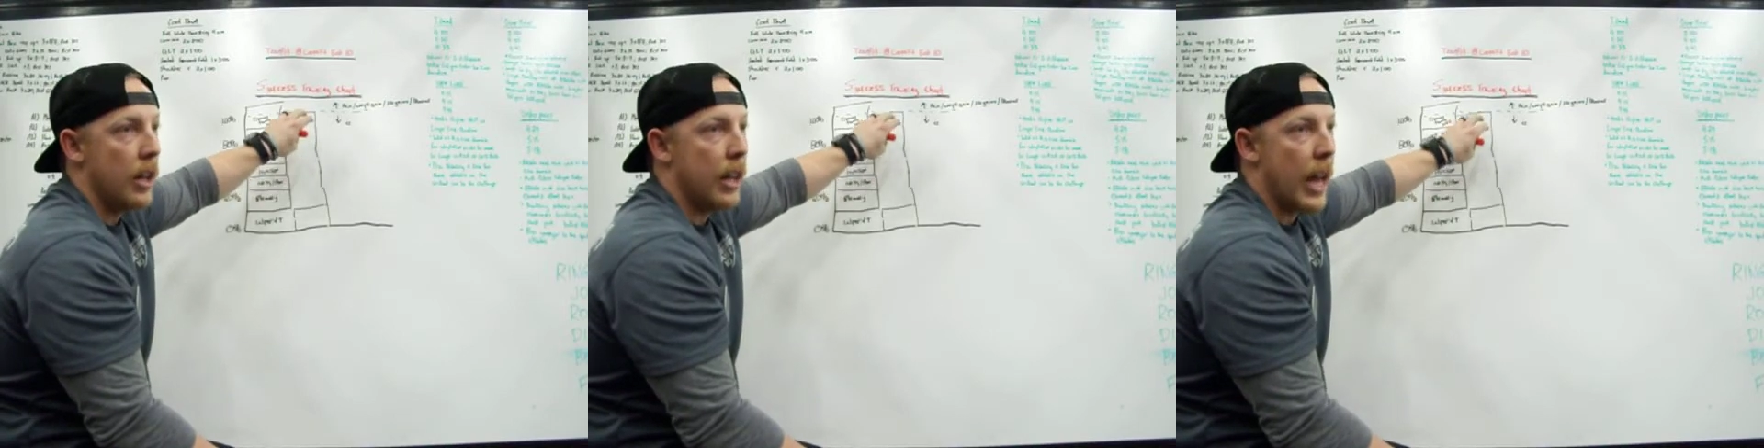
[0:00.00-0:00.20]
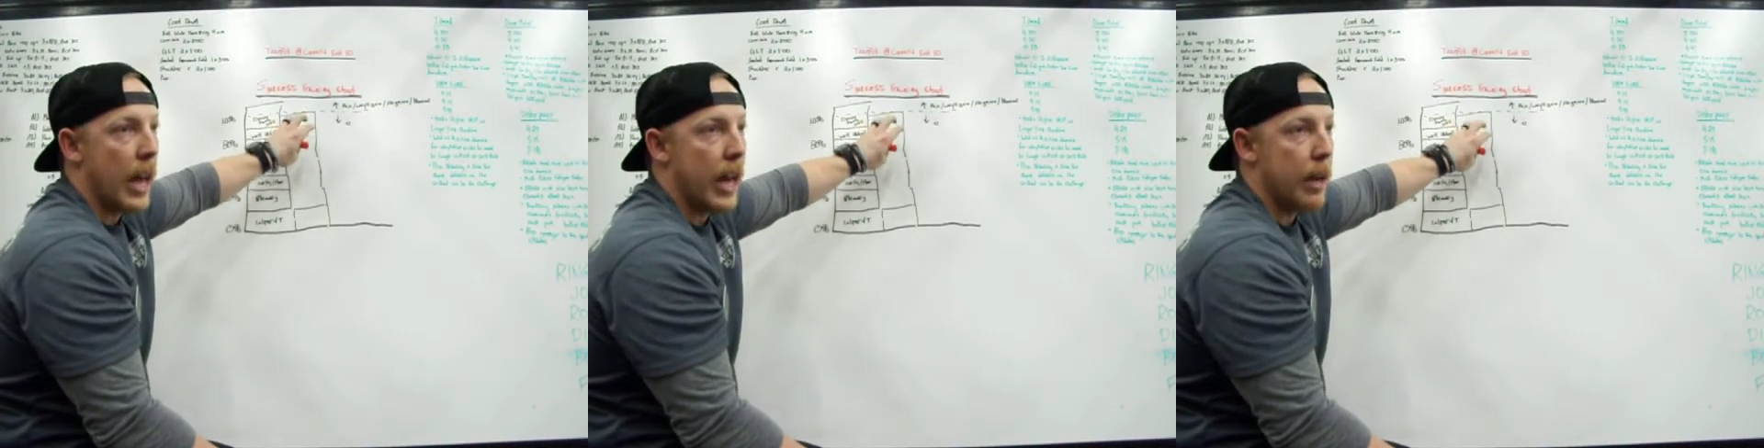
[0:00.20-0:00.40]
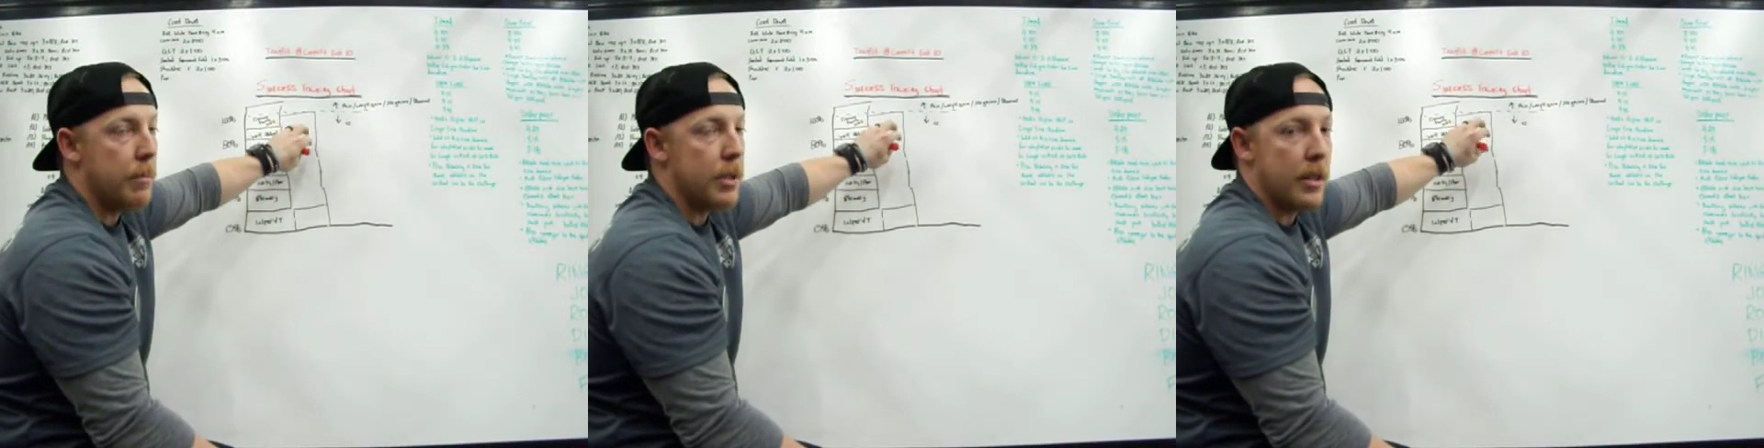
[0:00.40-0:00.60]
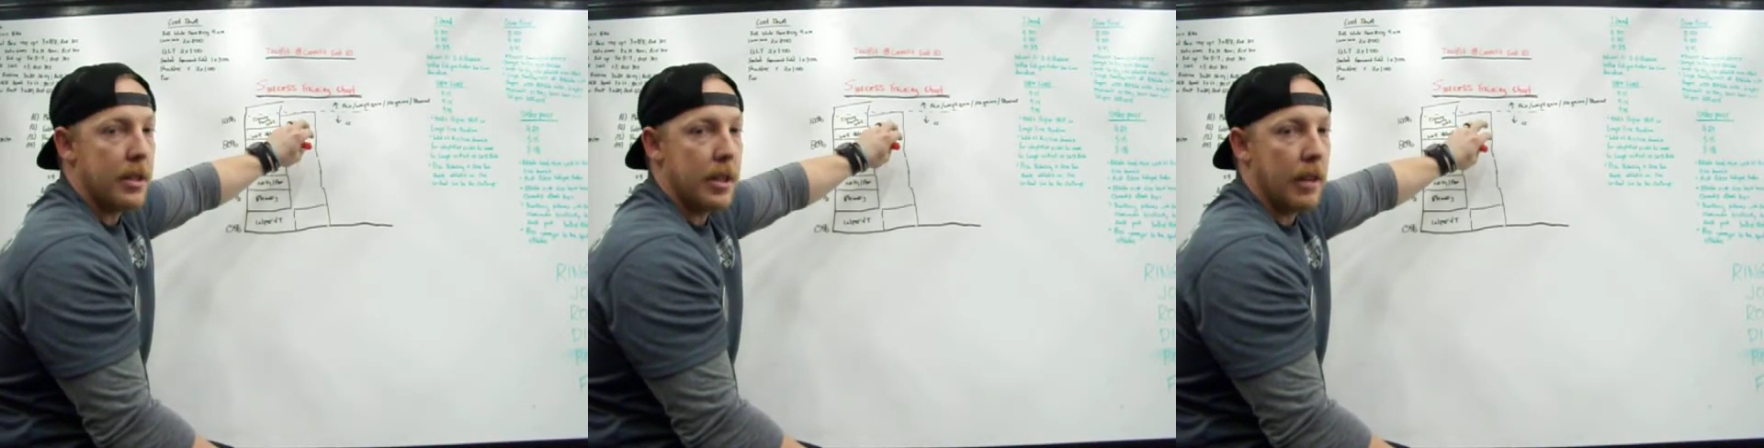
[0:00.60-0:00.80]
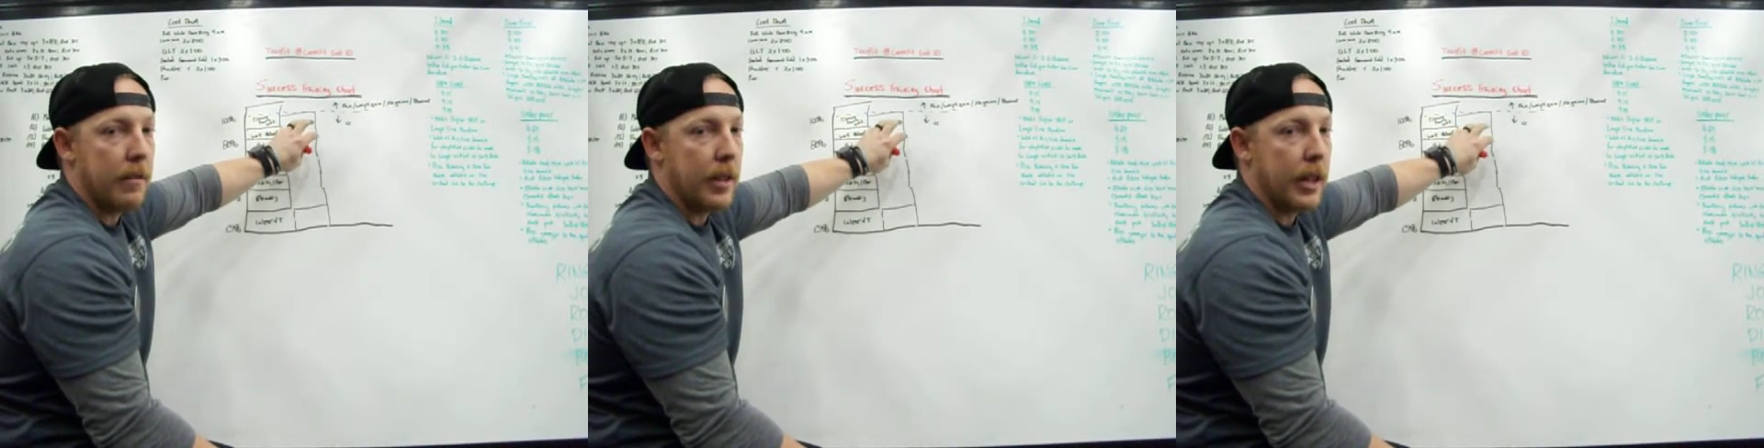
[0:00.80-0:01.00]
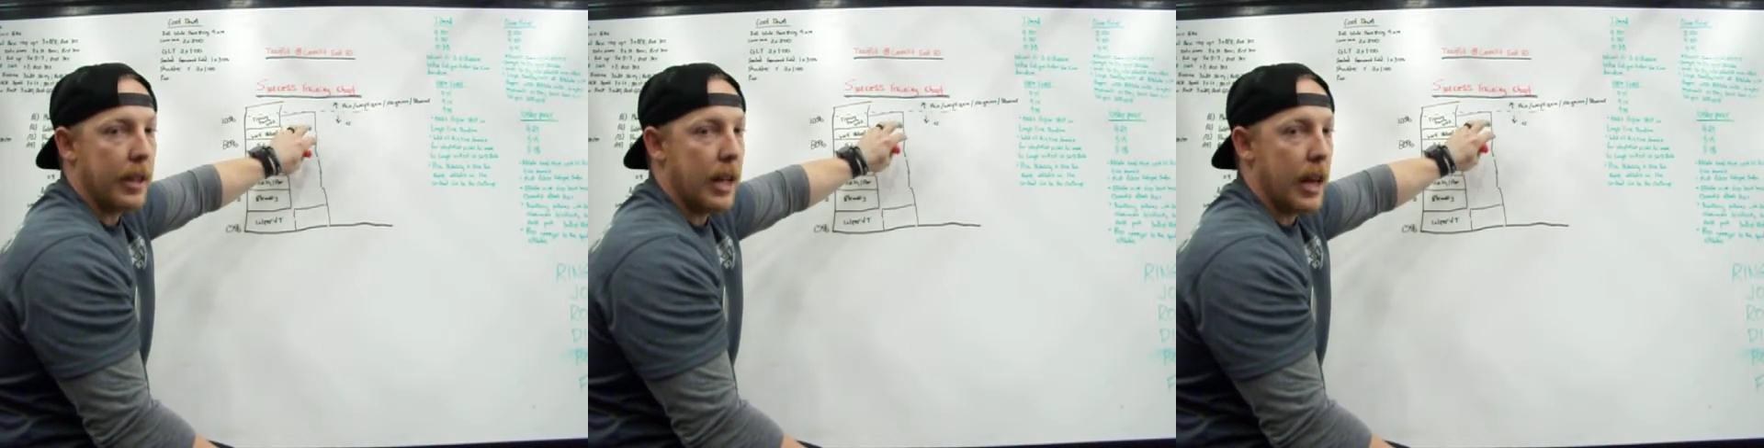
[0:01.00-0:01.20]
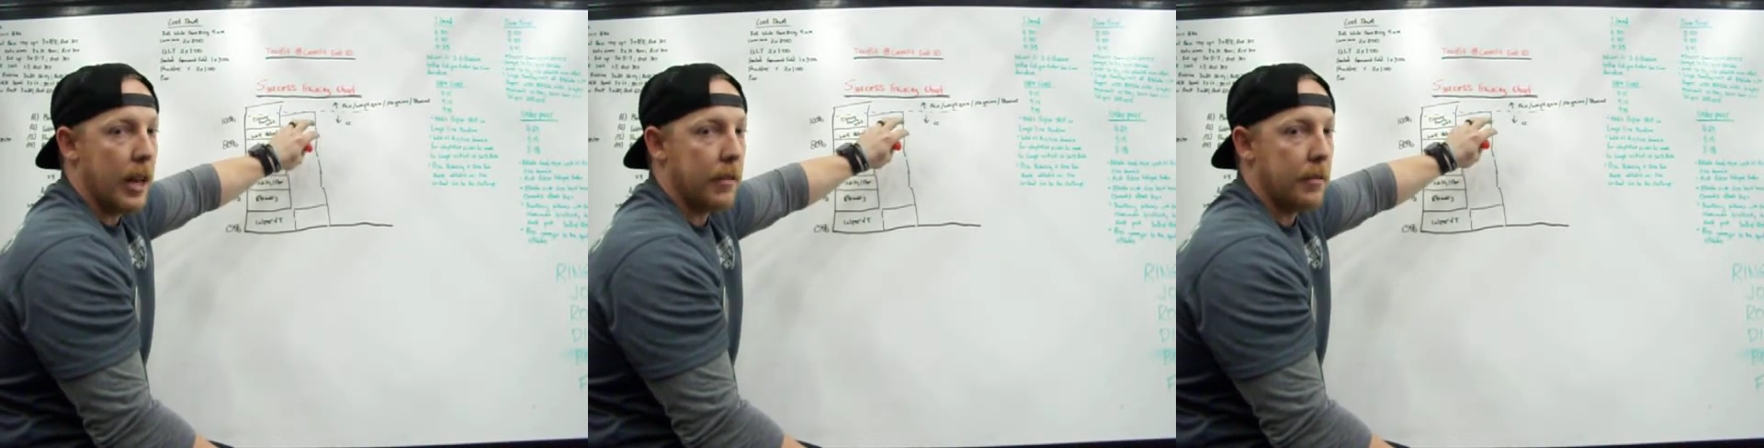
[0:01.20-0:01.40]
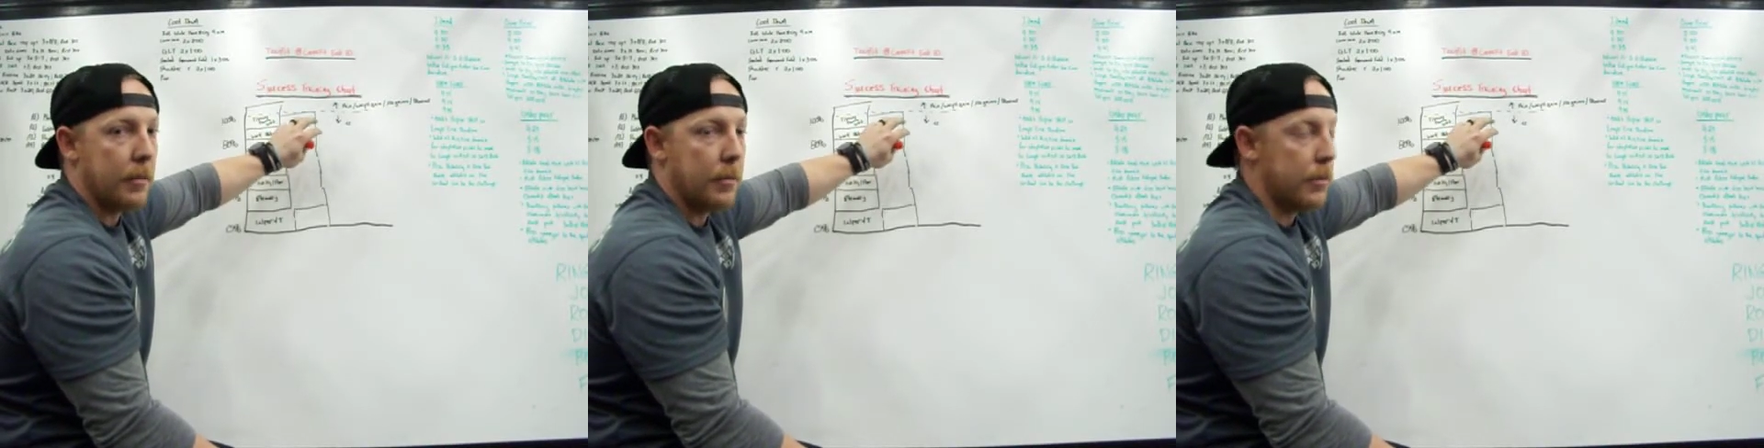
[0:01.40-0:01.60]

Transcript: games and stuff like that?